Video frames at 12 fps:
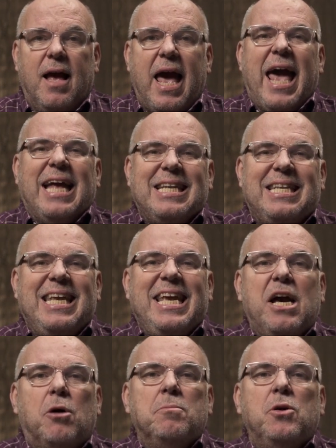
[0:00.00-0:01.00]
And
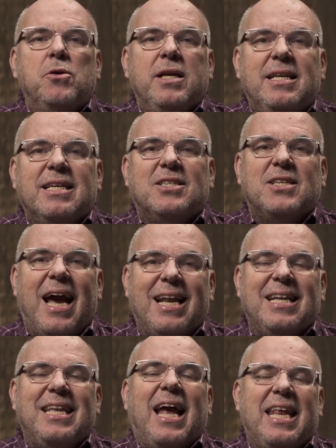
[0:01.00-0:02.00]
D.L. Moody
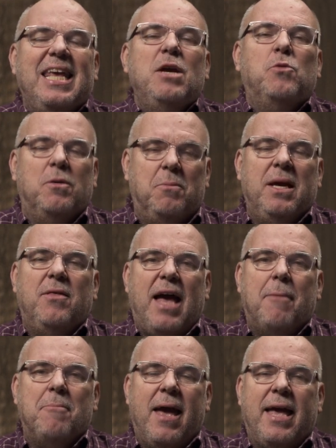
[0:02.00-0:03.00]
decided that he would be
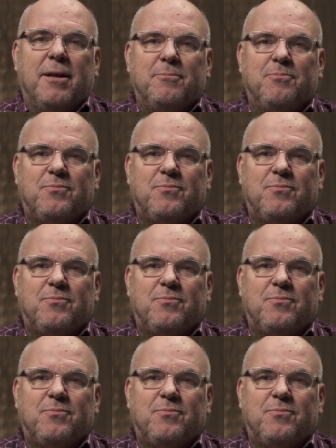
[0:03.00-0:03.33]
that man.